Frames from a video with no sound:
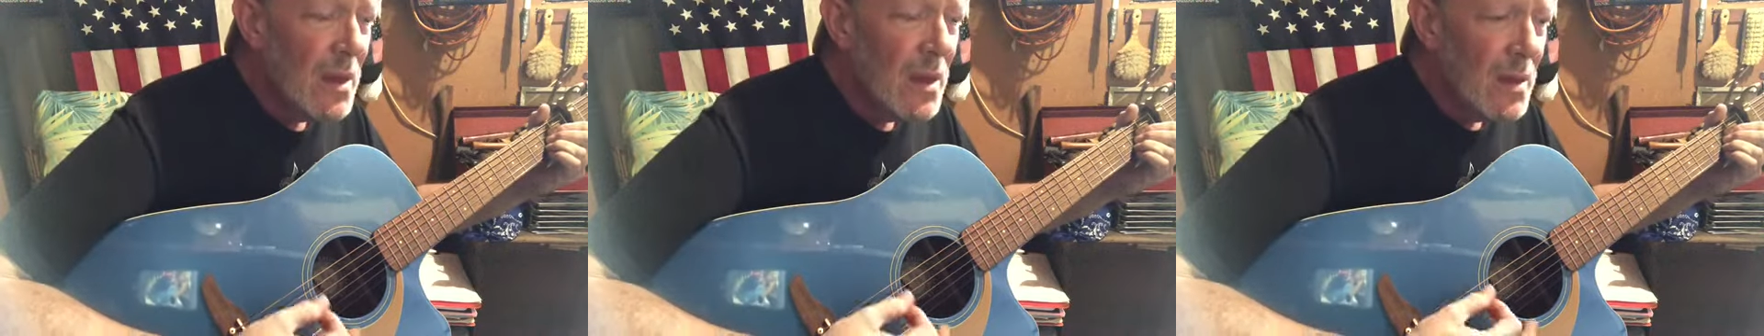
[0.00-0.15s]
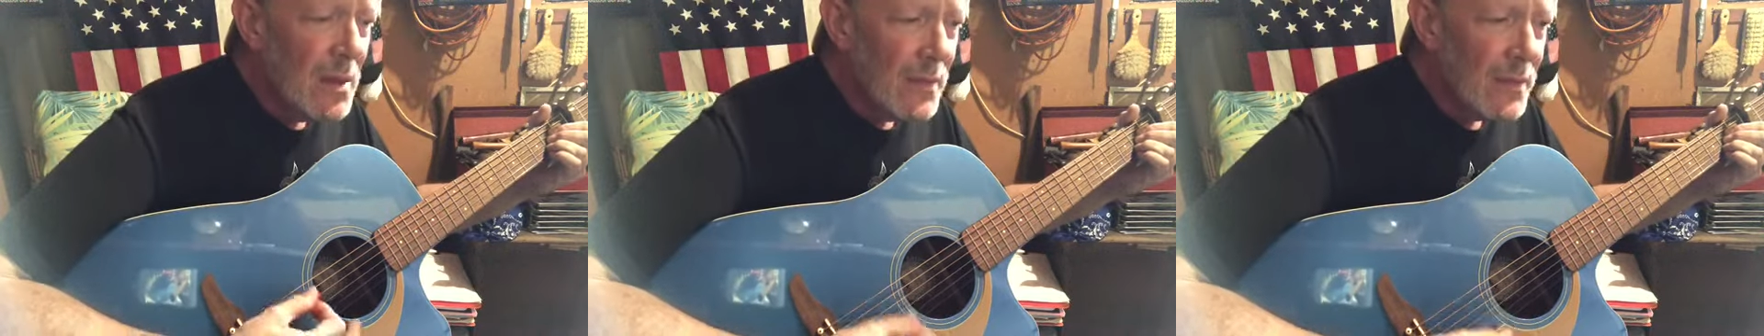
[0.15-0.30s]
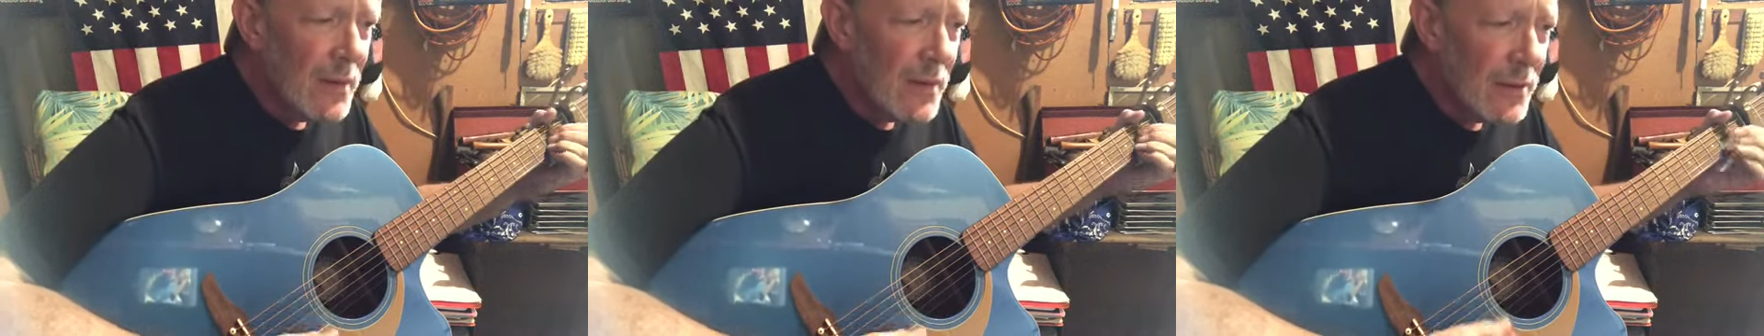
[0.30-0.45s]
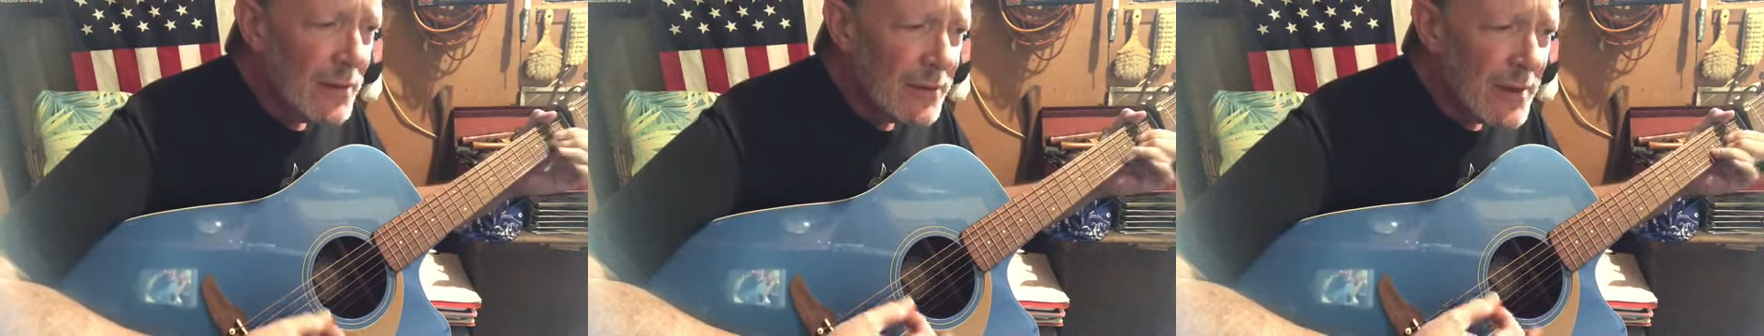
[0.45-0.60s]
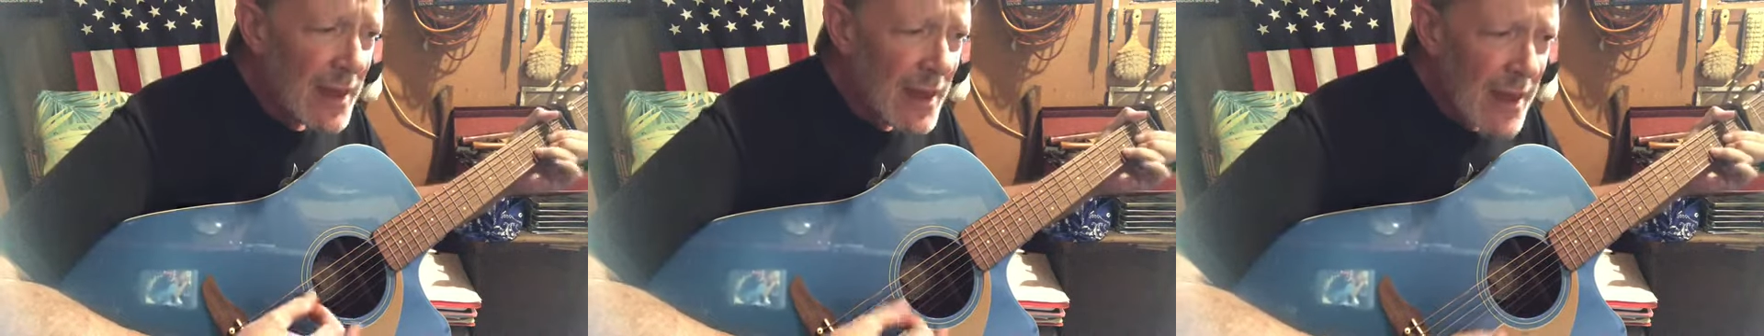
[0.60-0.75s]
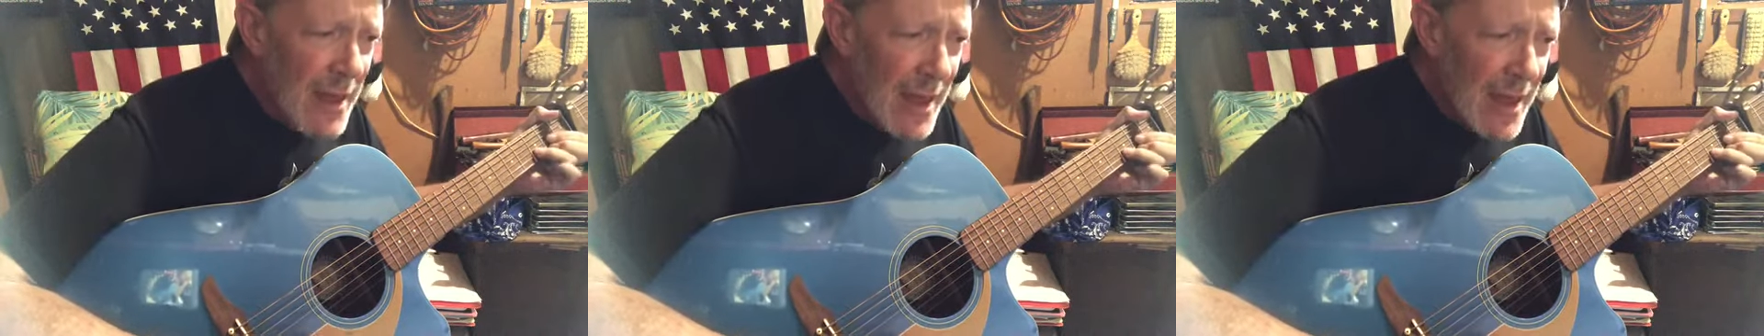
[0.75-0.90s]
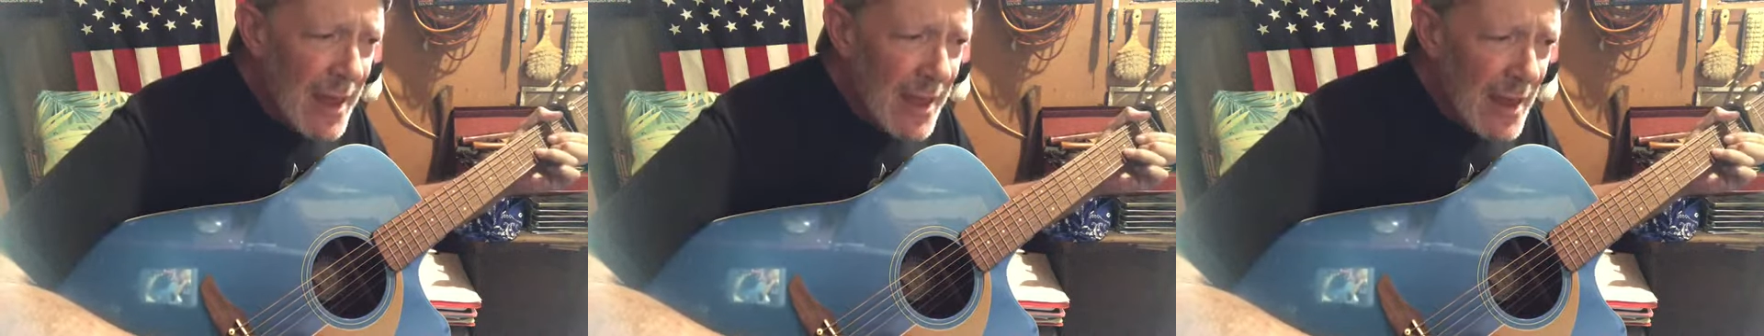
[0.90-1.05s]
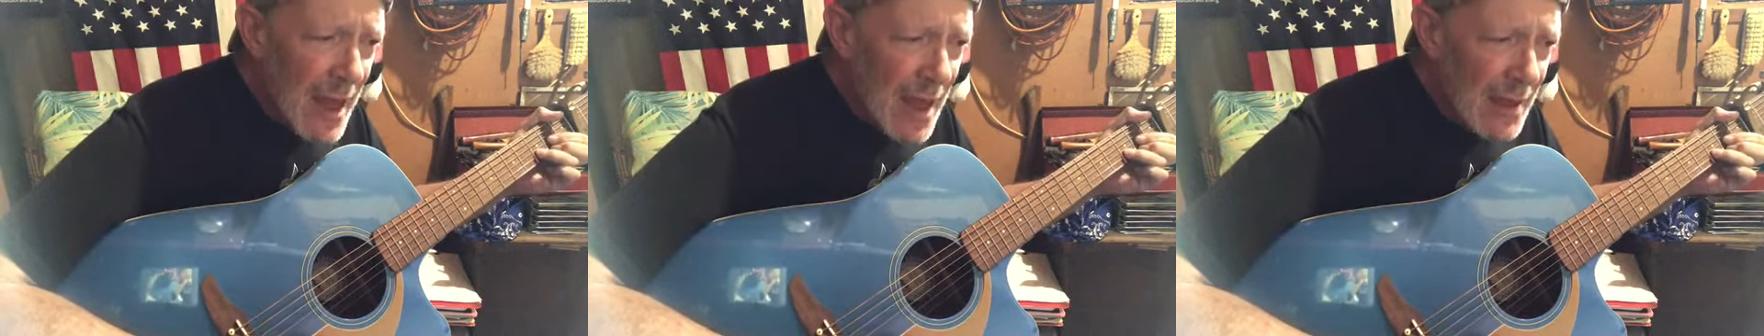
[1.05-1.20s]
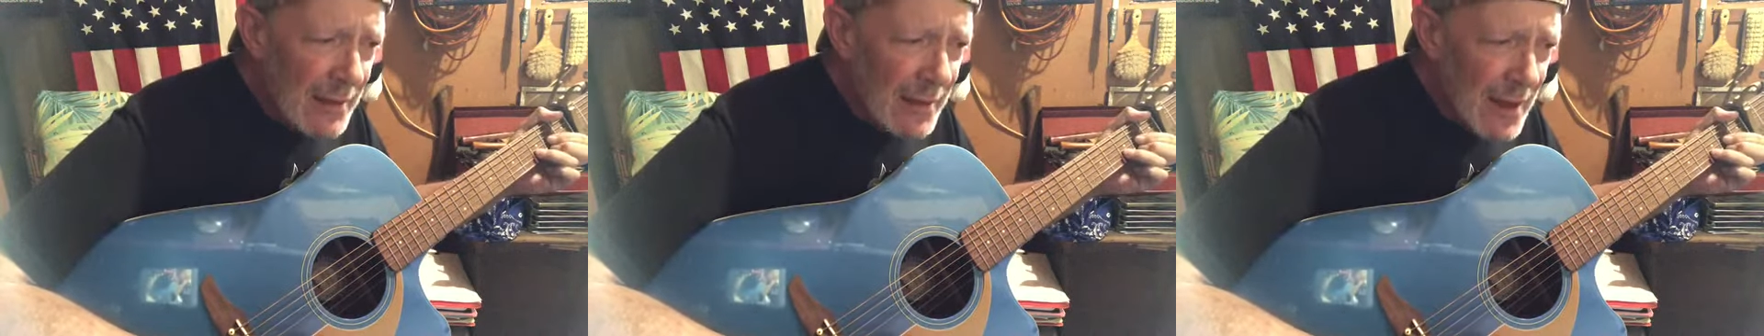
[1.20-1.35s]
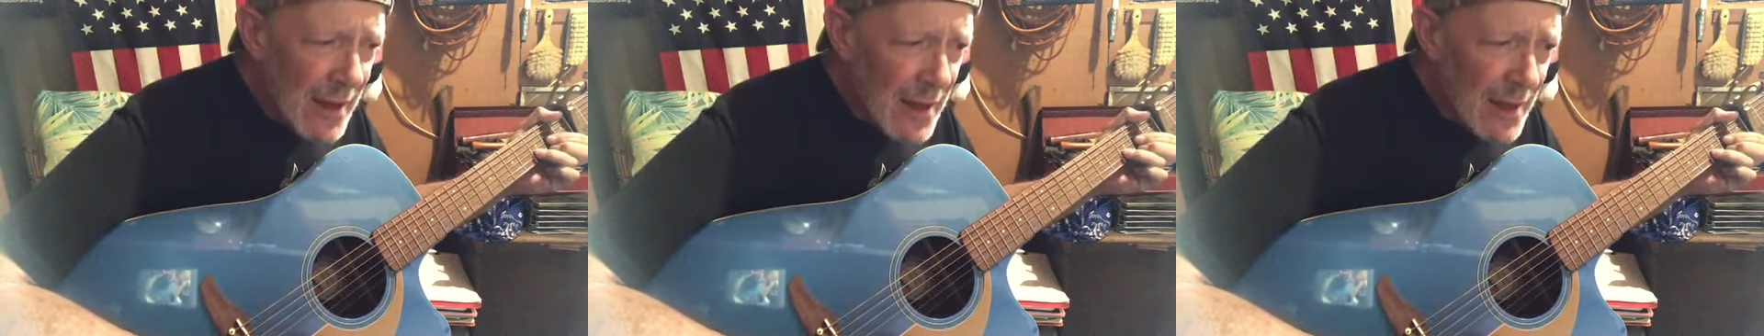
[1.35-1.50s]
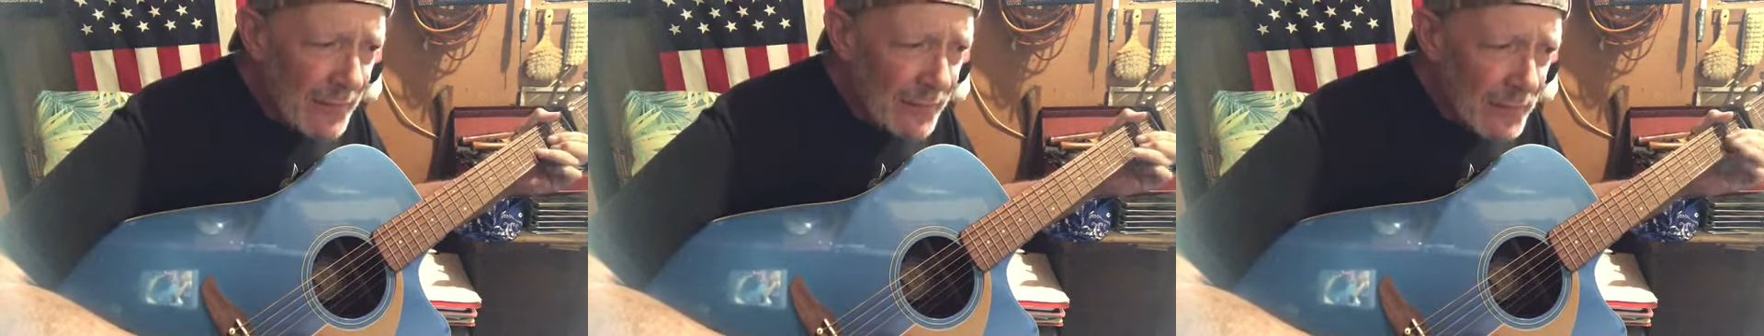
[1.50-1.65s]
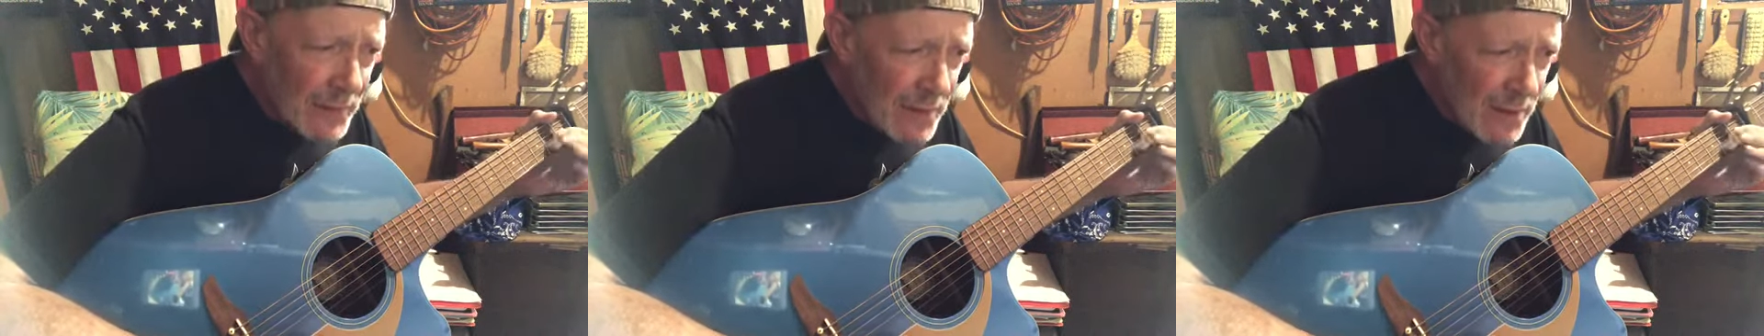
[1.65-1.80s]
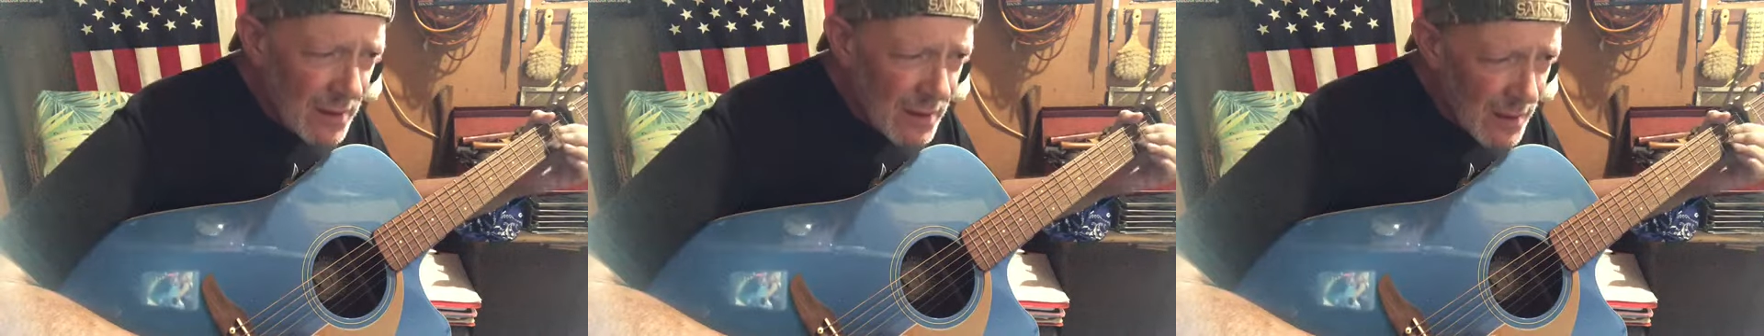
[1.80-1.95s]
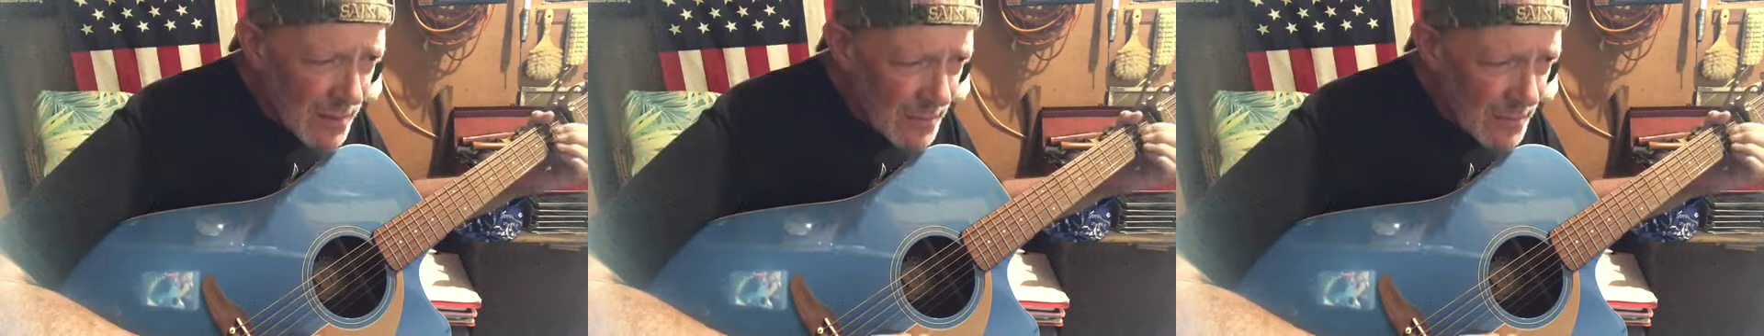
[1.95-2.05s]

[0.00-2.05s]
The day I left,